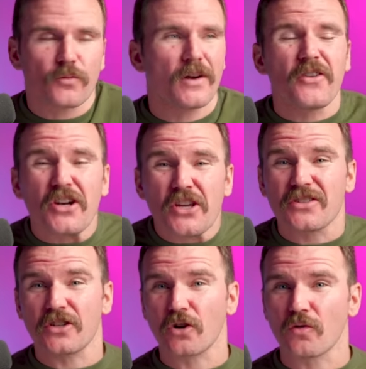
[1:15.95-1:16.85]
We're even gonna
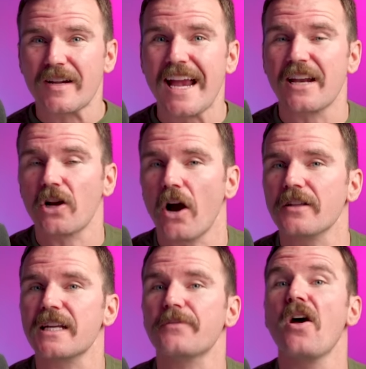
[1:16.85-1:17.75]
use it to create a
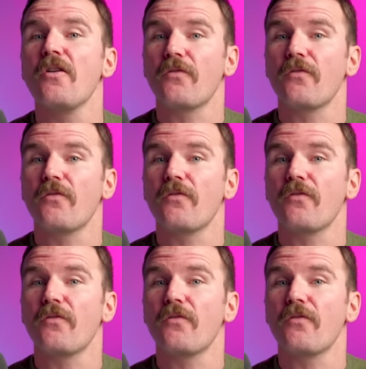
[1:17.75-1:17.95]
concept